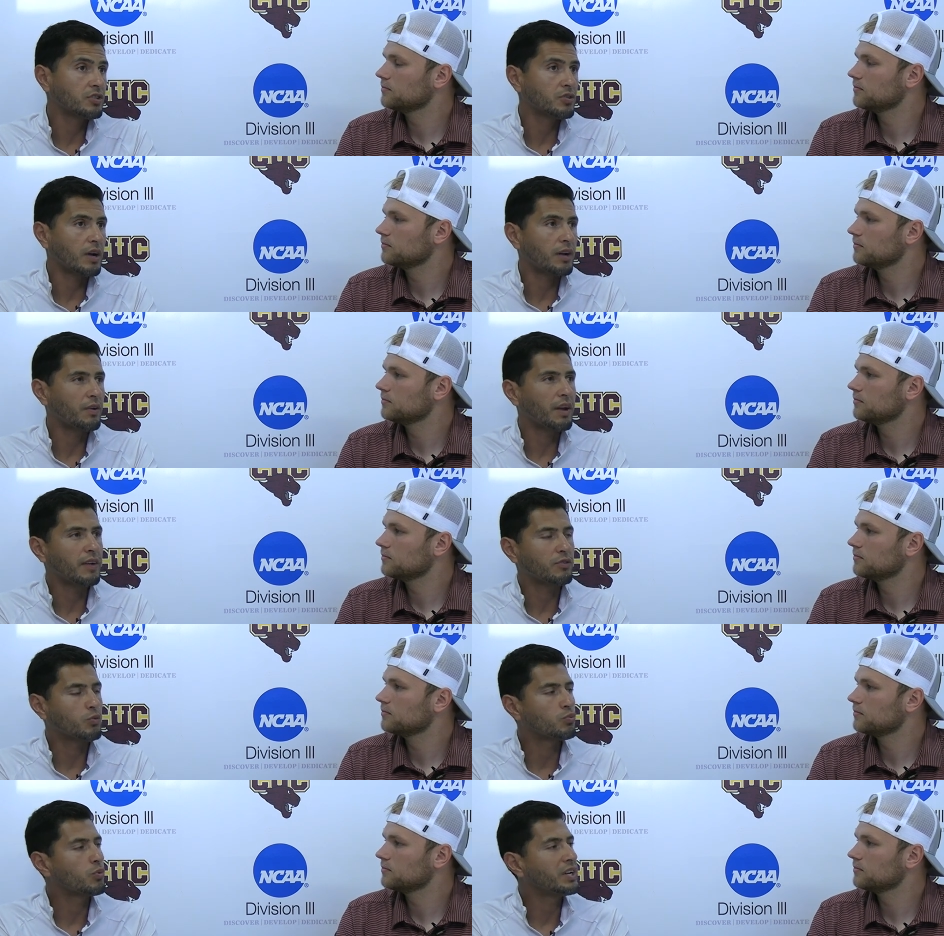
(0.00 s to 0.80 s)
Speaker 1: So I don't have
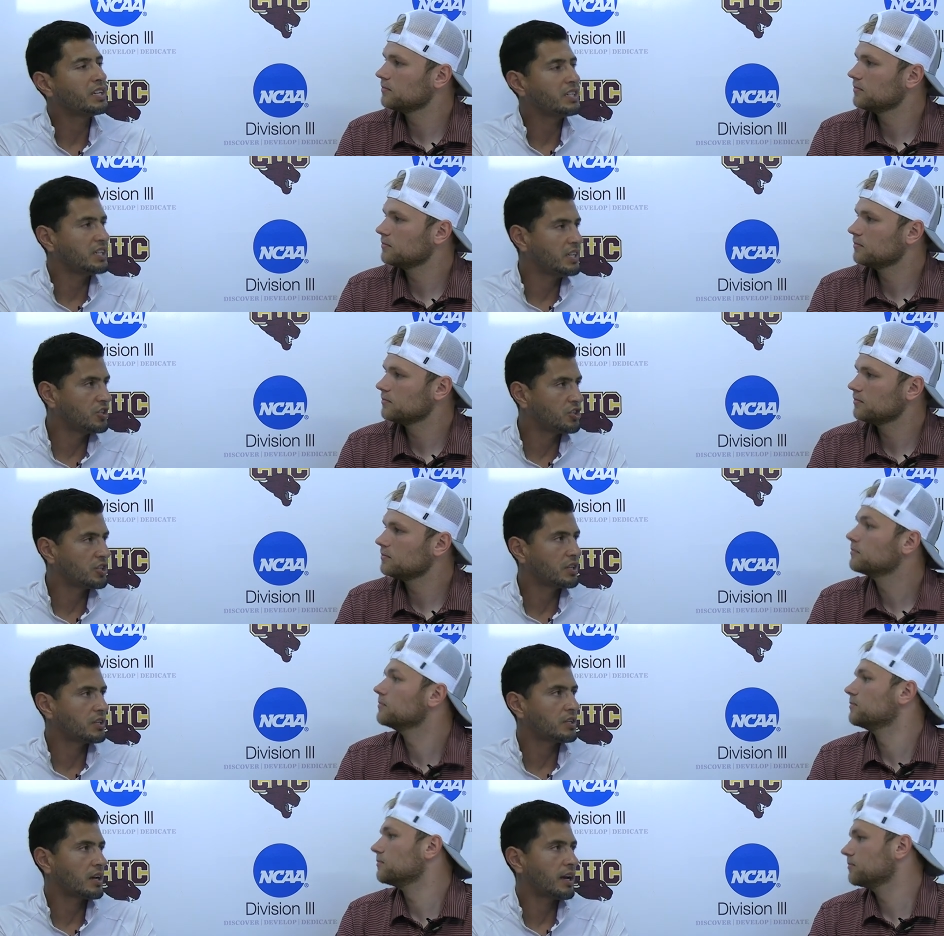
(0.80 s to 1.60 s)
to reteach
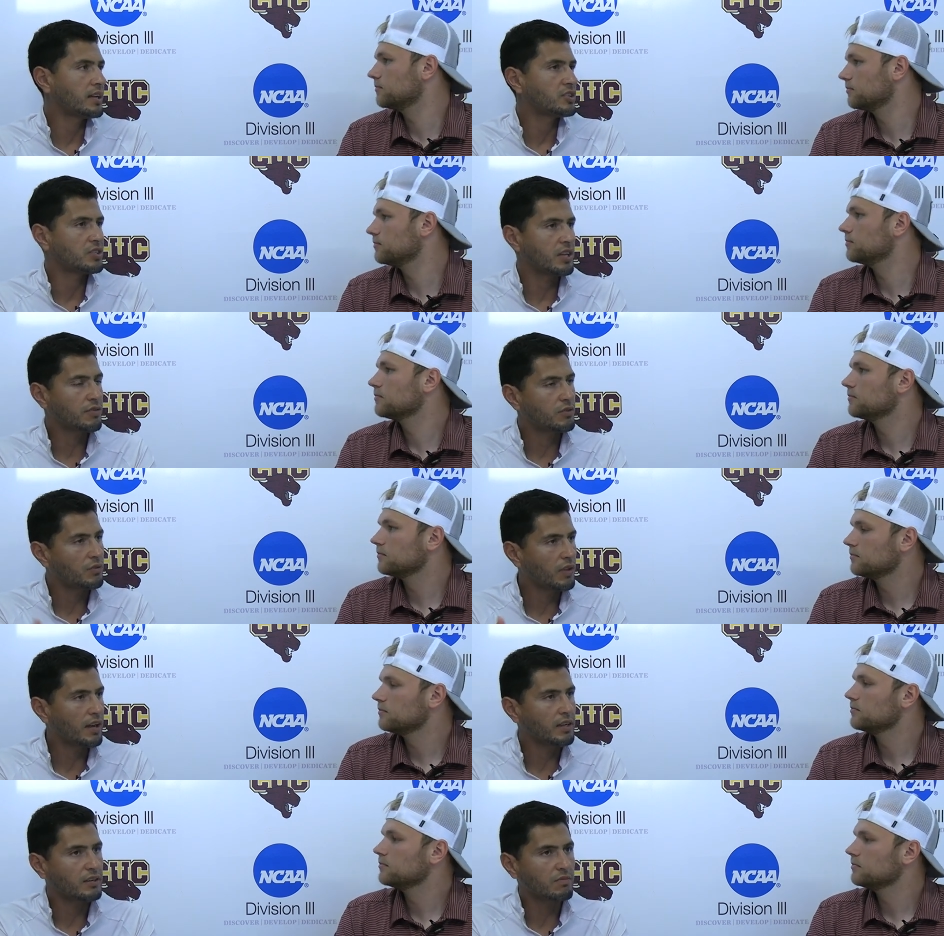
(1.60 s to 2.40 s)
it. I just have to
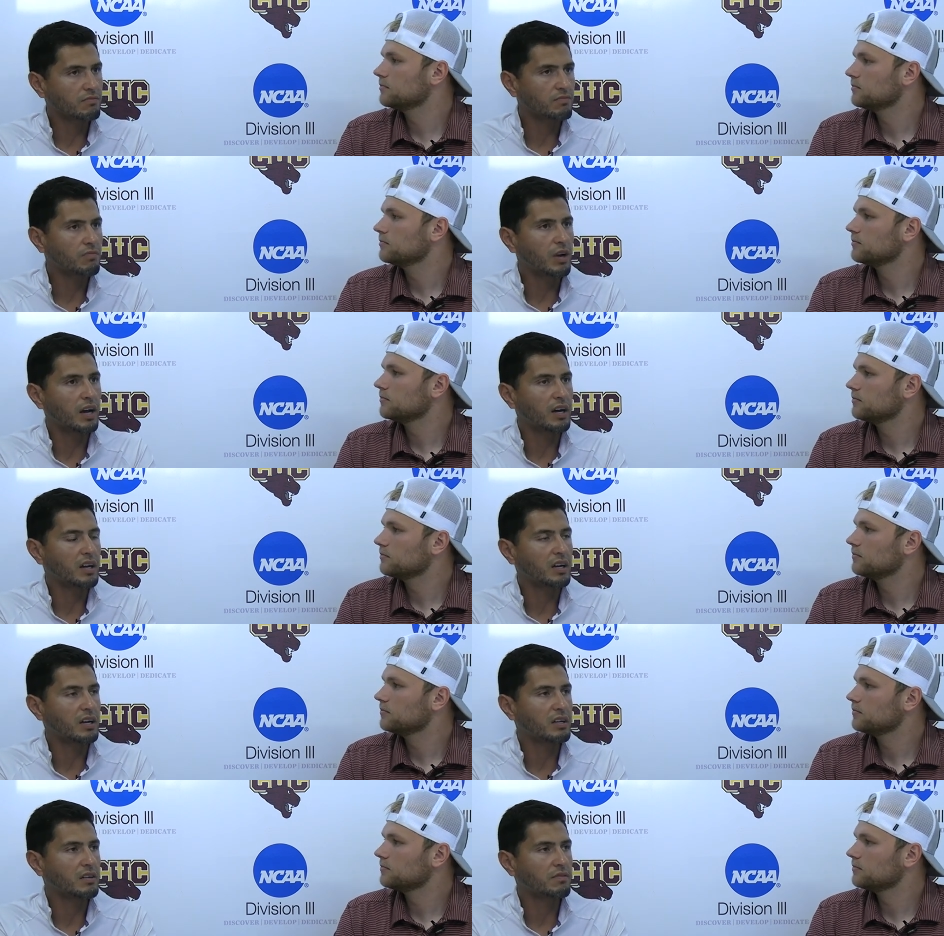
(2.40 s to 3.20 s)
like.
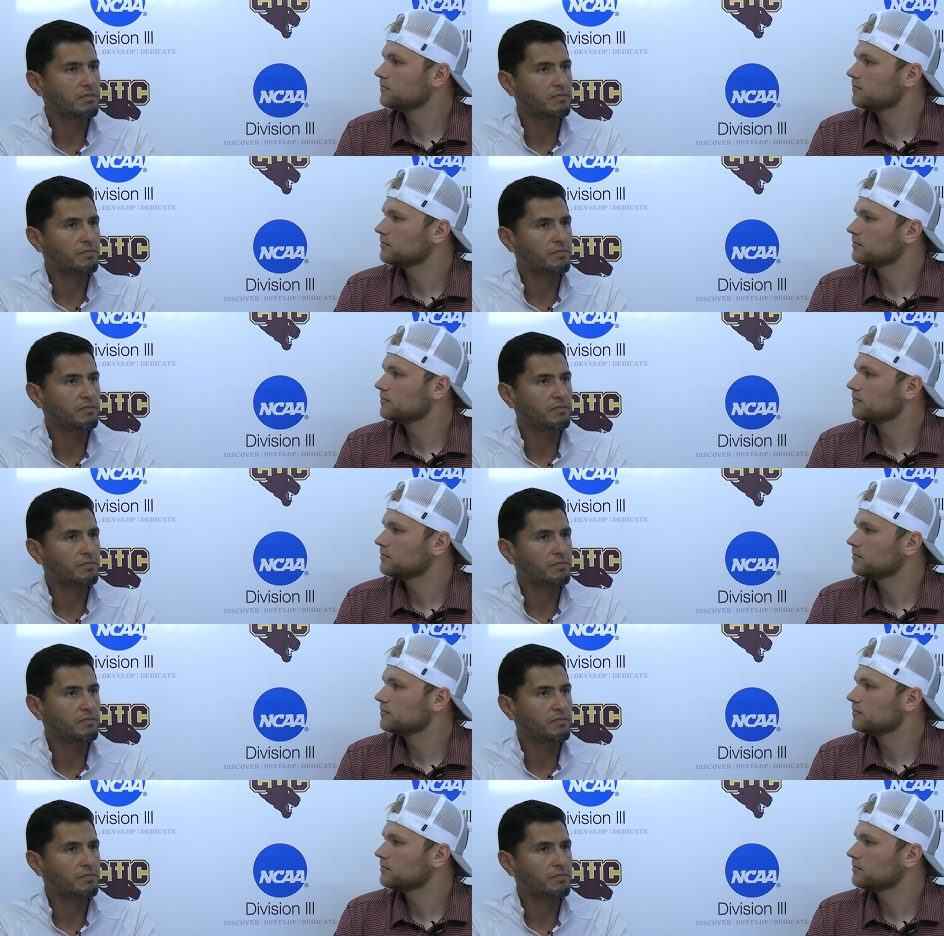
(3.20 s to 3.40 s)
Uh,